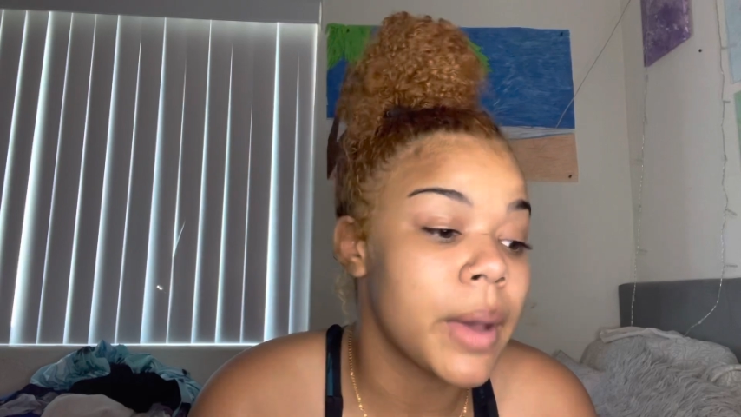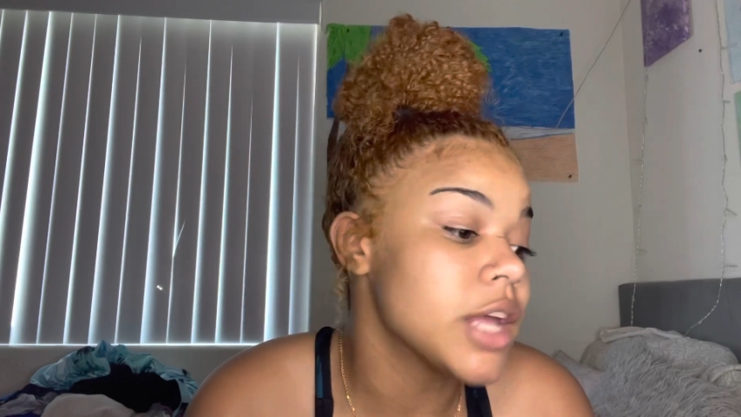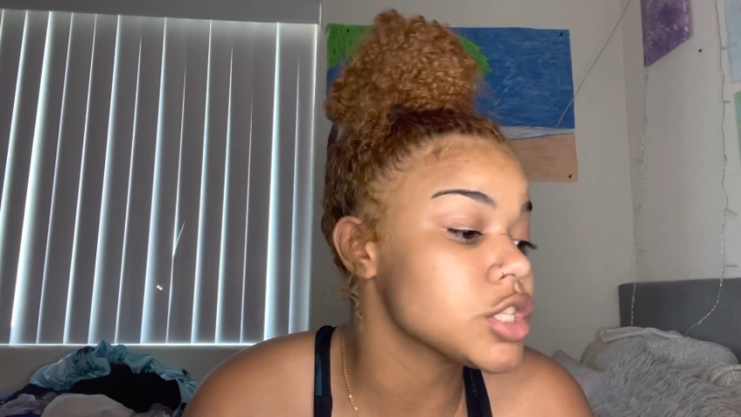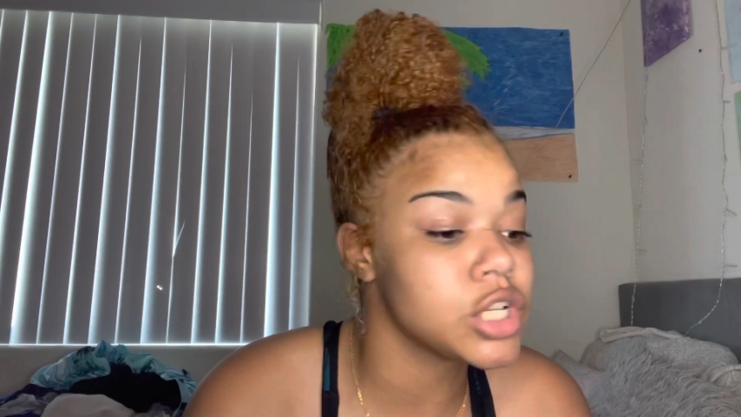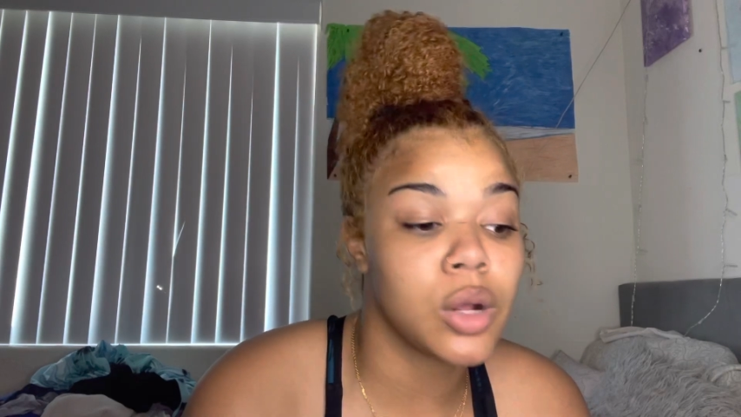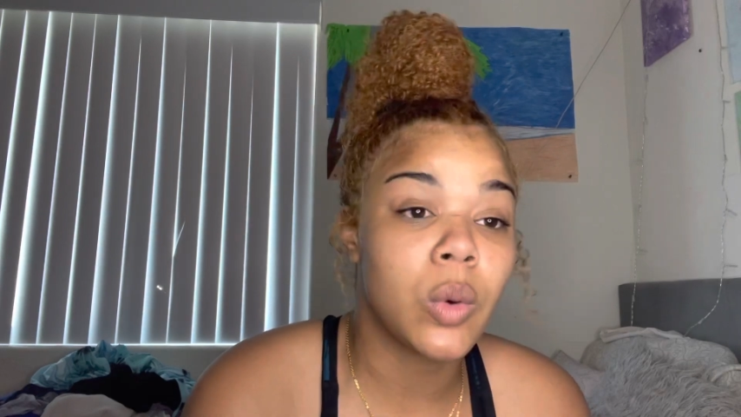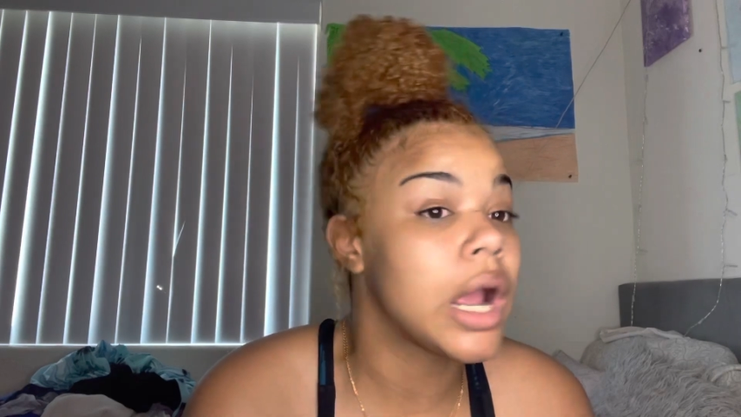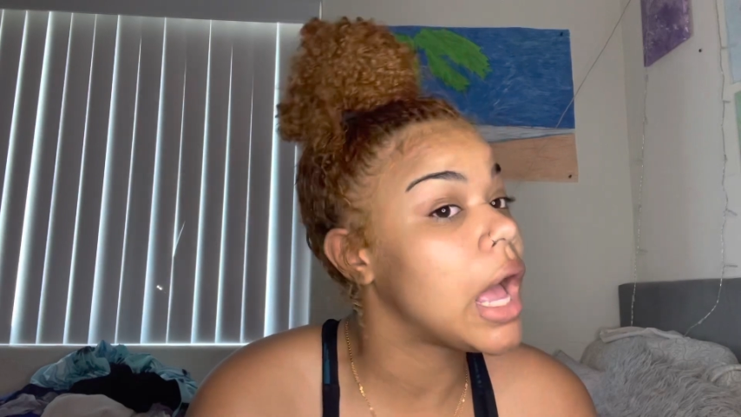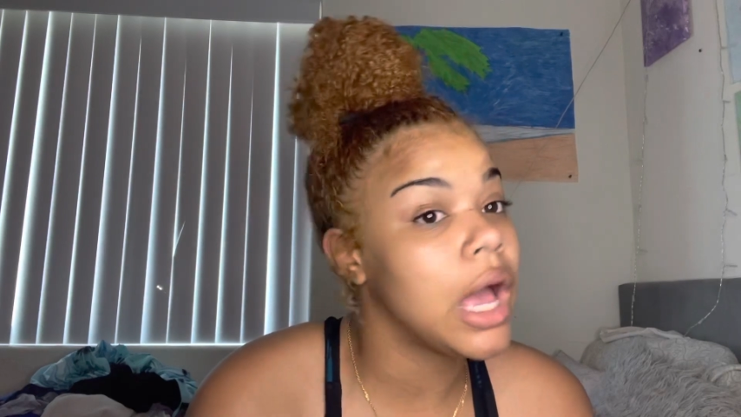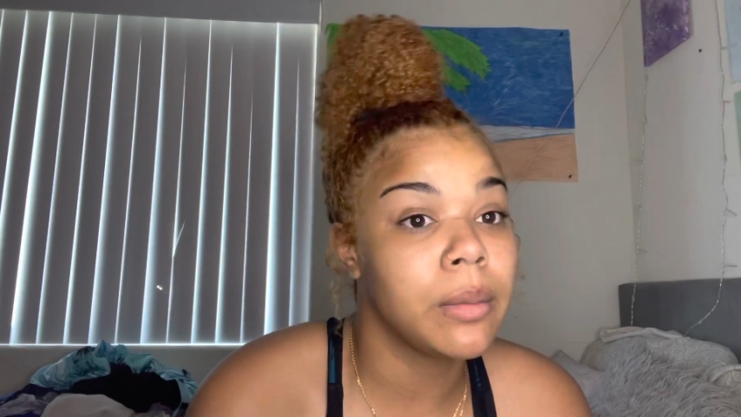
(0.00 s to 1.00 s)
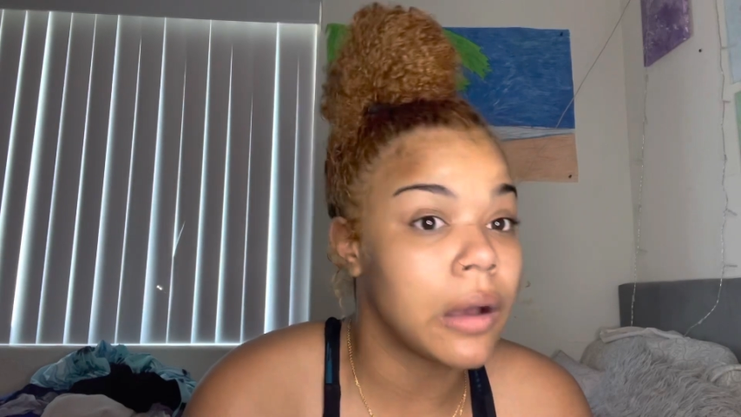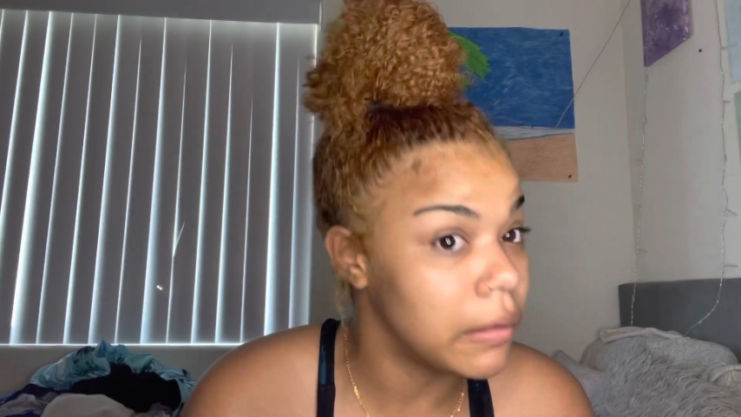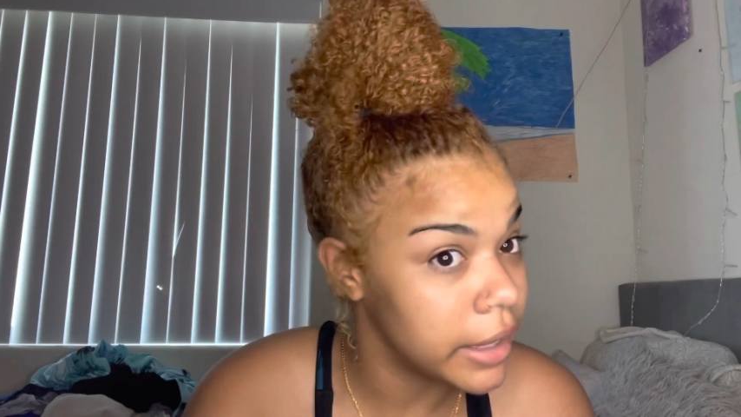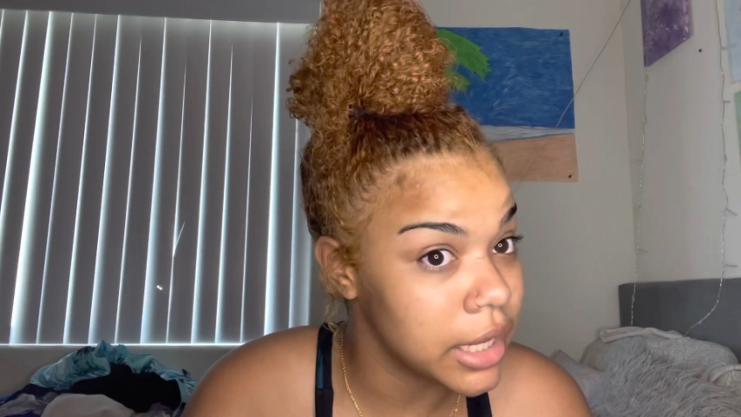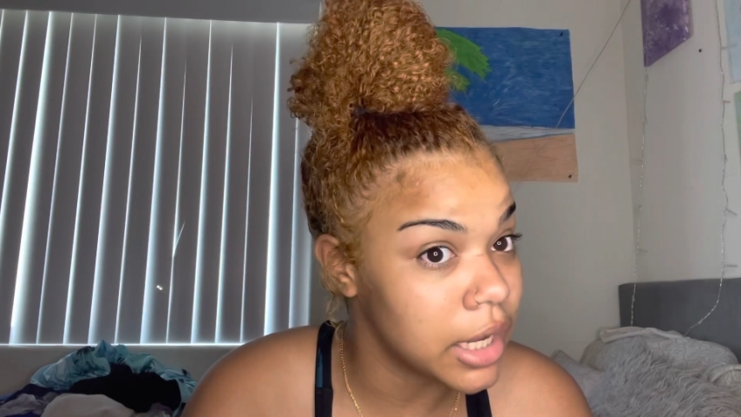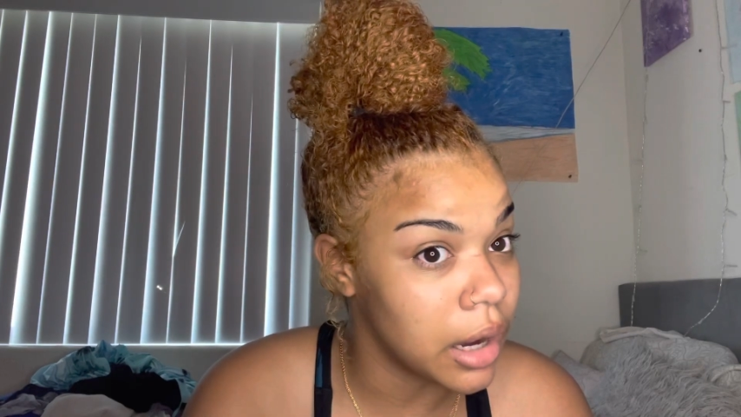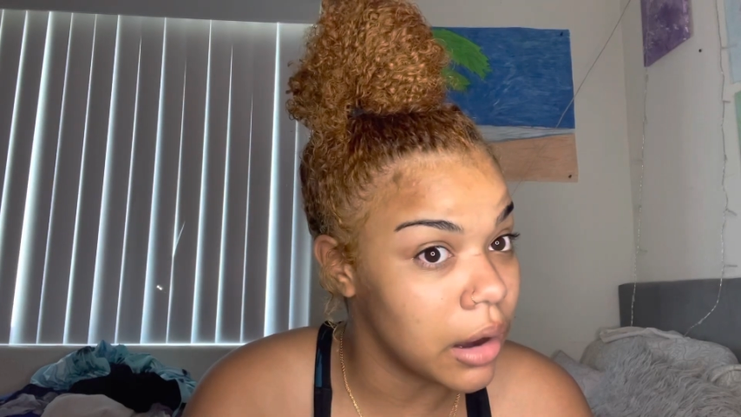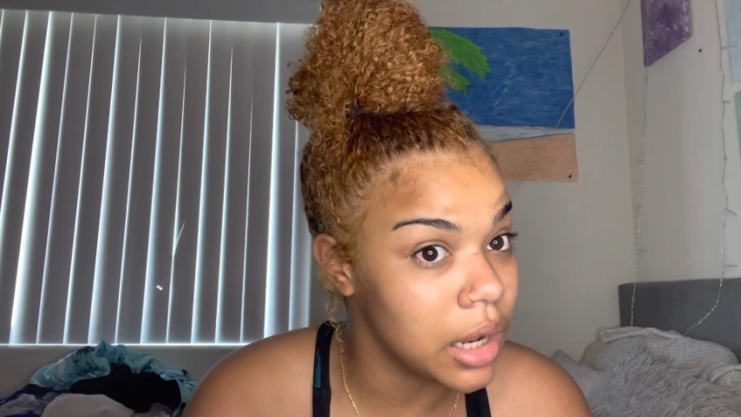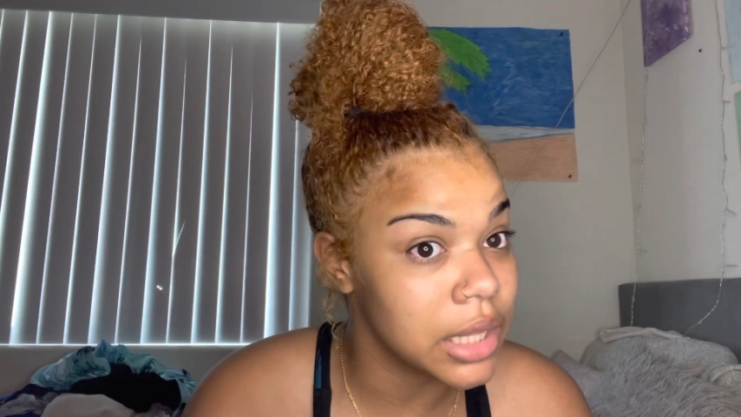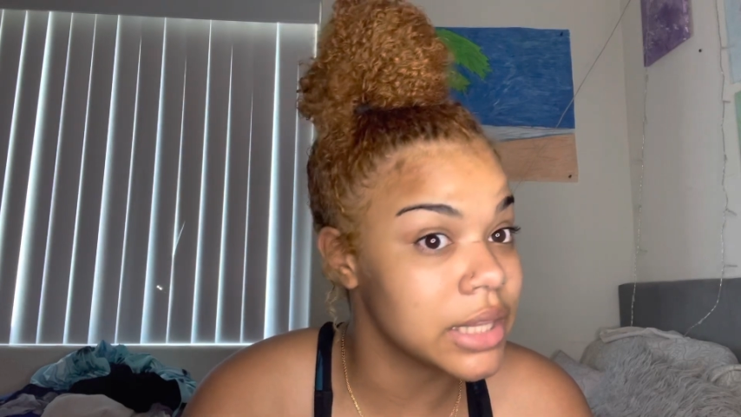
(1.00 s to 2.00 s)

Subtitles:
I don't know where I'm going, girl.